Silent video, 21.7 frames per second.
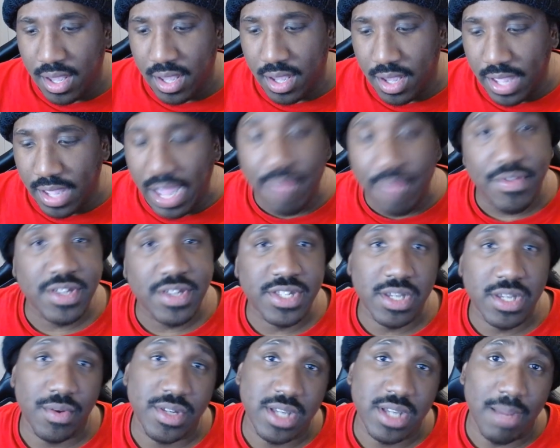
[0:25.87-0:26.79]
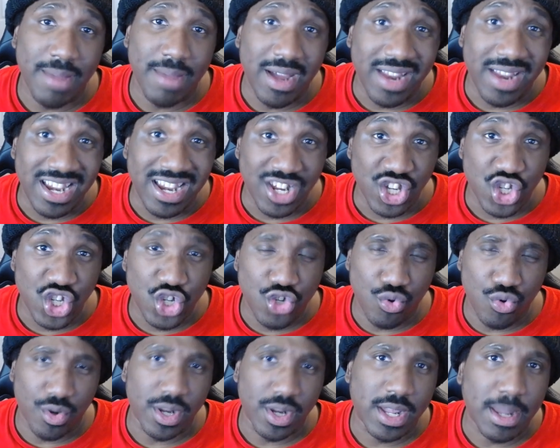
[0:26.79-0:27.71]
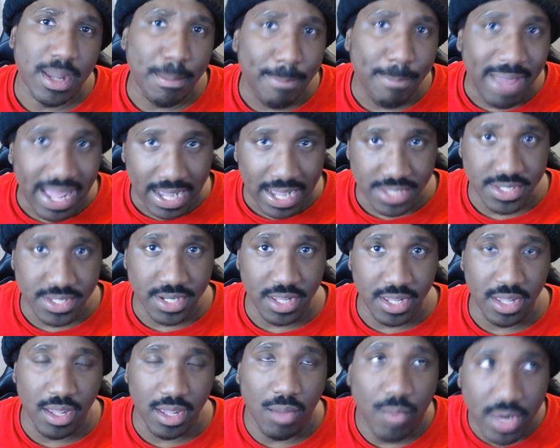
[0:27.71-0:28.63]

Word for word: uh, have this series come out in a short capacity.